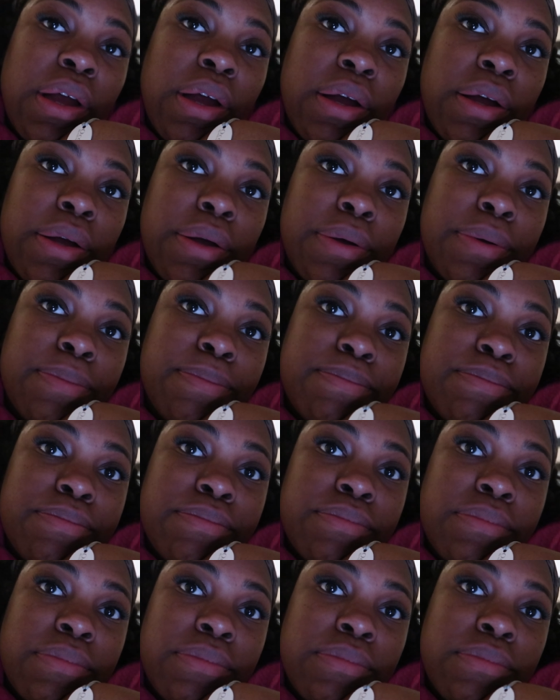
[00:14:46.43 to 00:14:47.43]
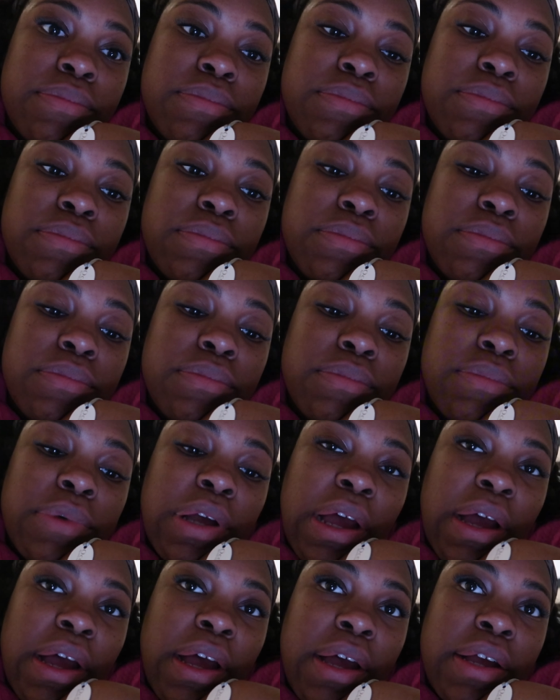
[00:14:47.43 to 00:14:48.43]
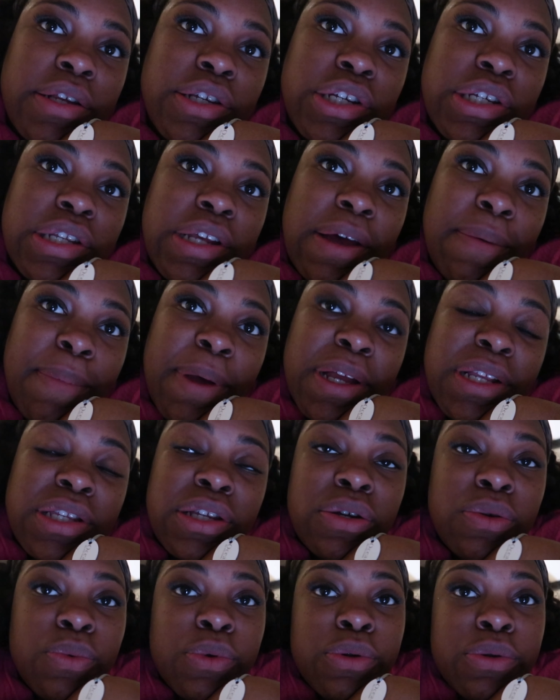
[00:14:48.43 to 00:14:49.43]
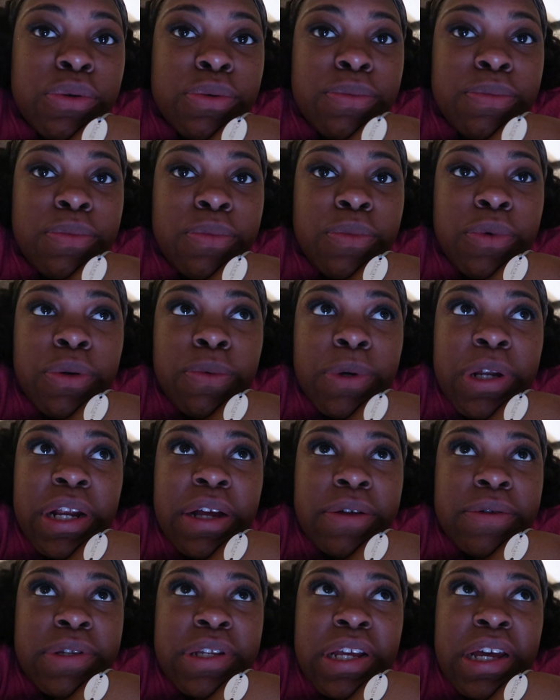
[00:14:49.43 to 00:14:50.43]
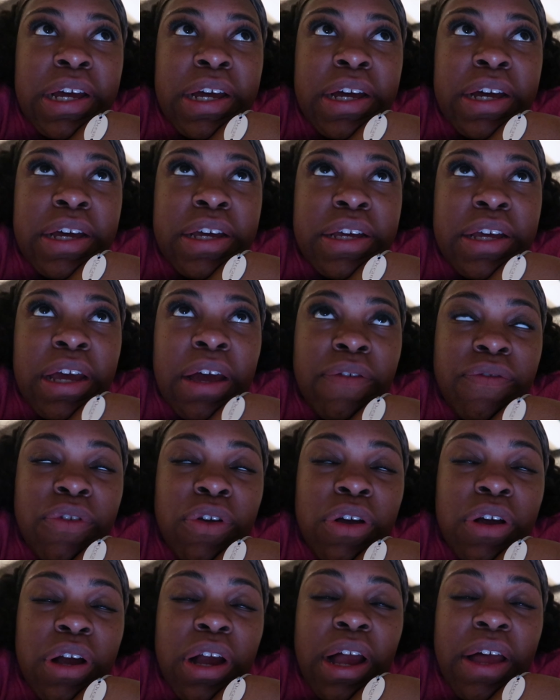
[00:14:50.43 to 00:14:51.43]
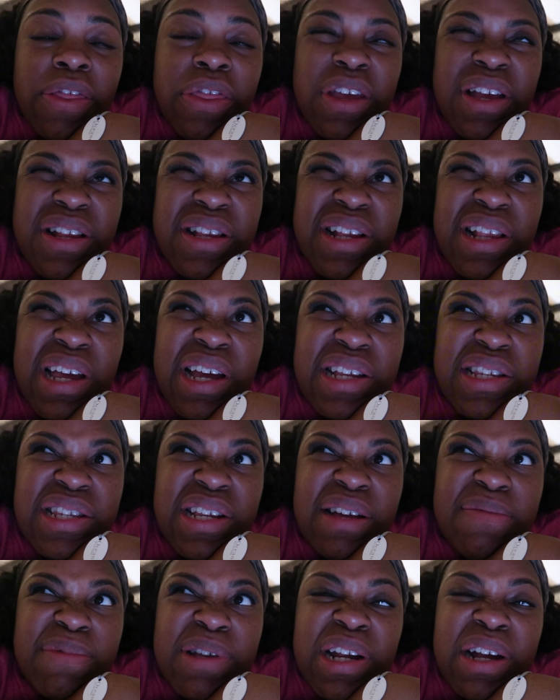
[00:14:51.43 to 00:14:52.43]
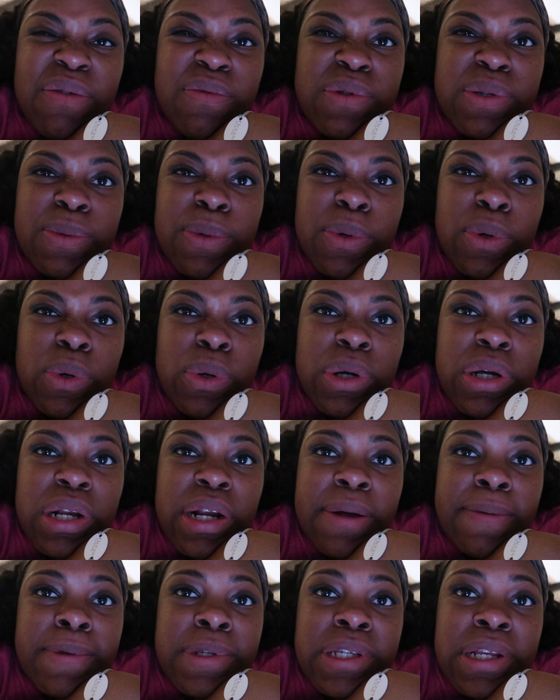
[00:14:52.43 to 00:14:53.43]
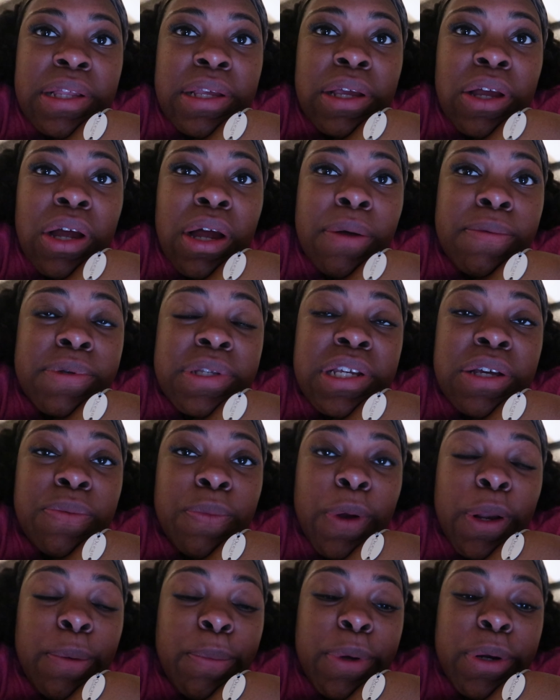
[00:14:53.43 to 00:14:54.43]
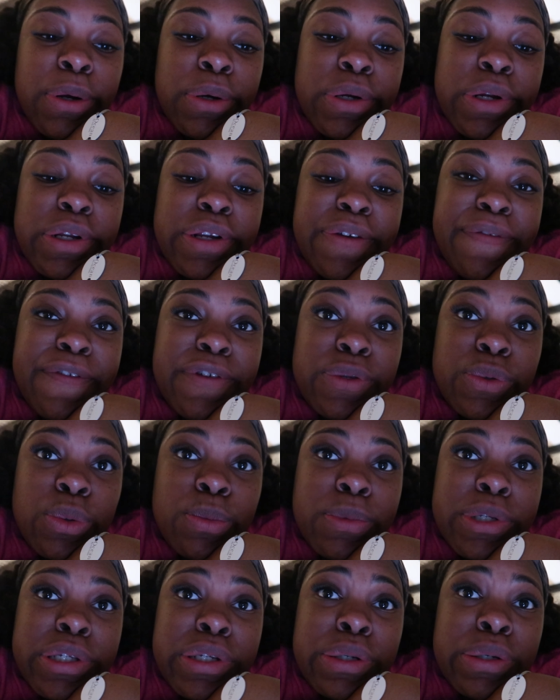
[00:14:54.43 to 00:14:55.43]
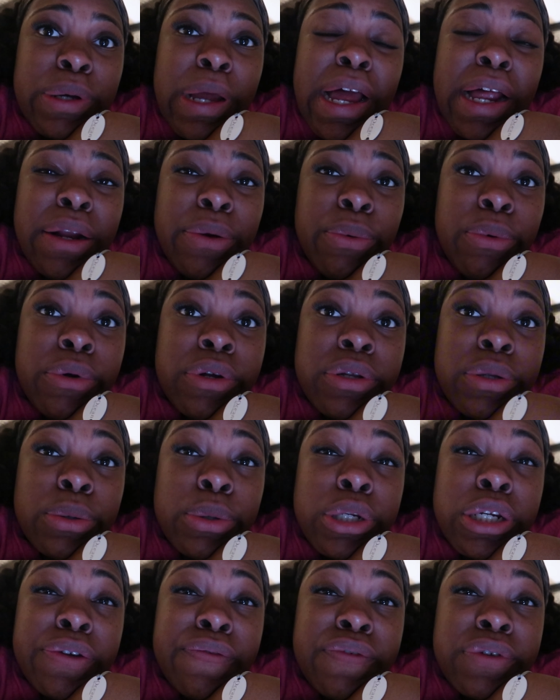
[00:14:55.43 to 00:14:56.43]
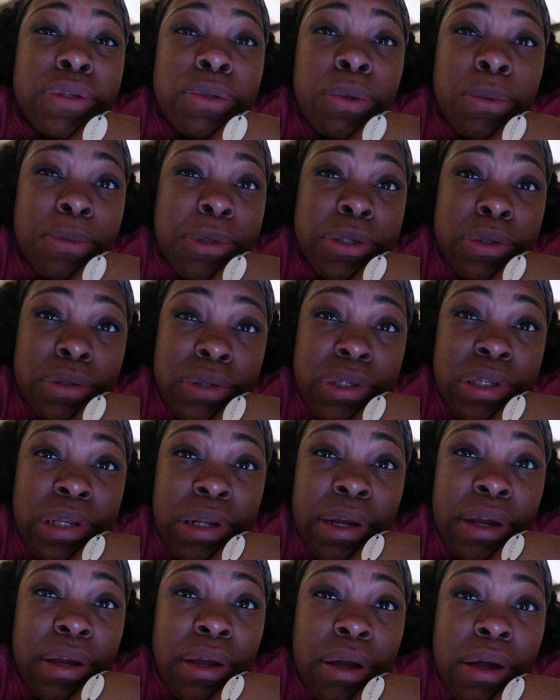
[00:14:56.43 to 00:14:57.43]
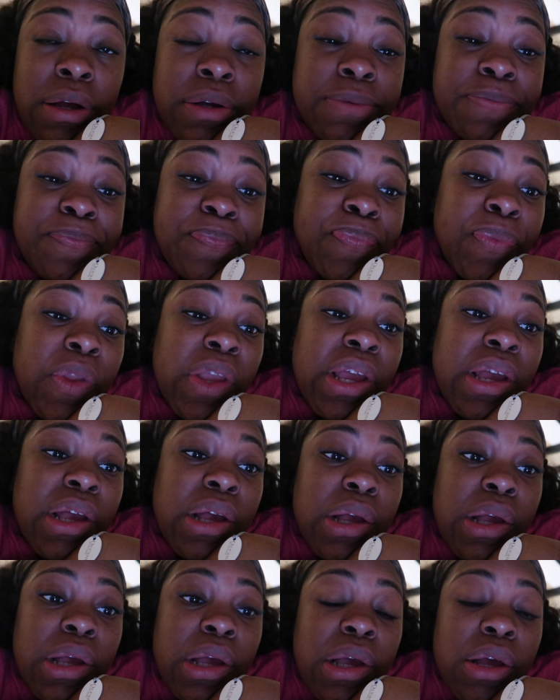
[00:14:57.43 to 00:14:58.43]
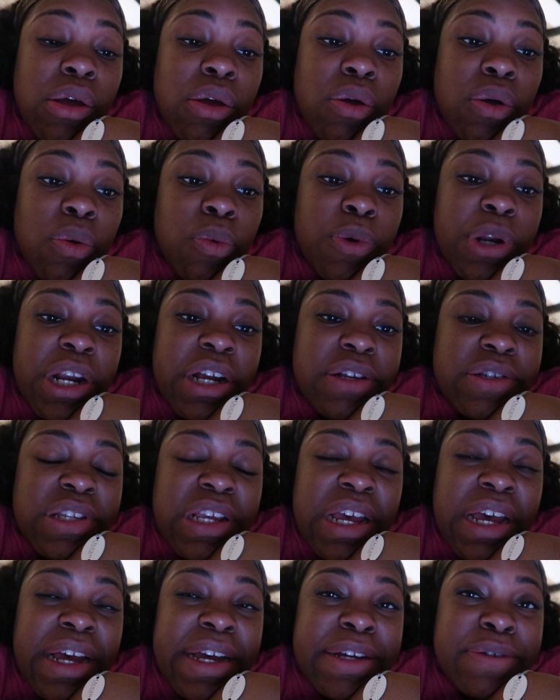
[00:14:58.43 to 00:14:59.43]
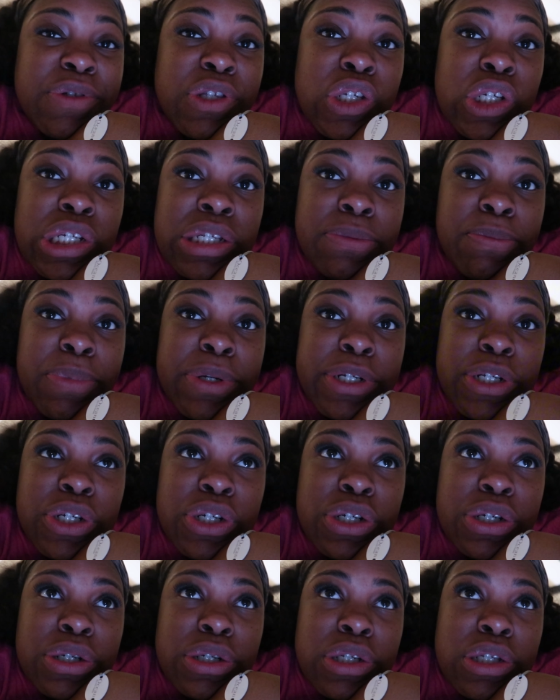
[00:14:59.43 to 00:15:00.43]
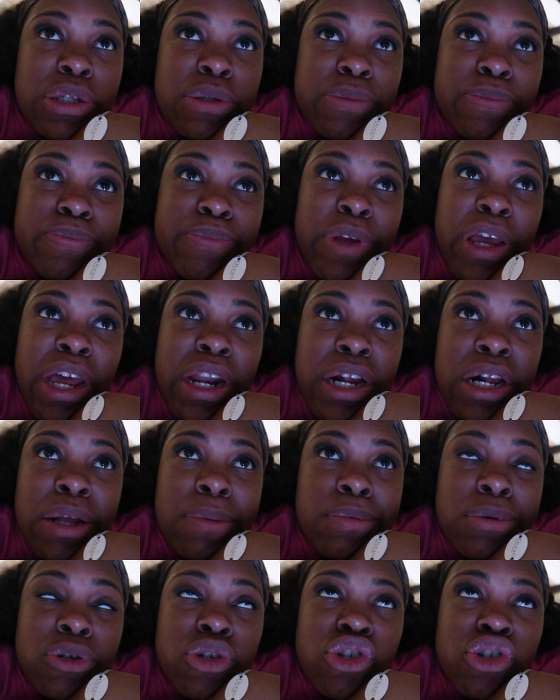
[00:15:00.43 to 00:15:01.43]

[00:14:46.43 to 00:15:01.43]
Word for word: um, I just got back to the room. We went outside after I think the last time that I was recording, I was telling y'all I was getting ready to put on a different swimsuit. I didn't wear three different swimsuits today, y'all. Went outside, took some pictures, had a couple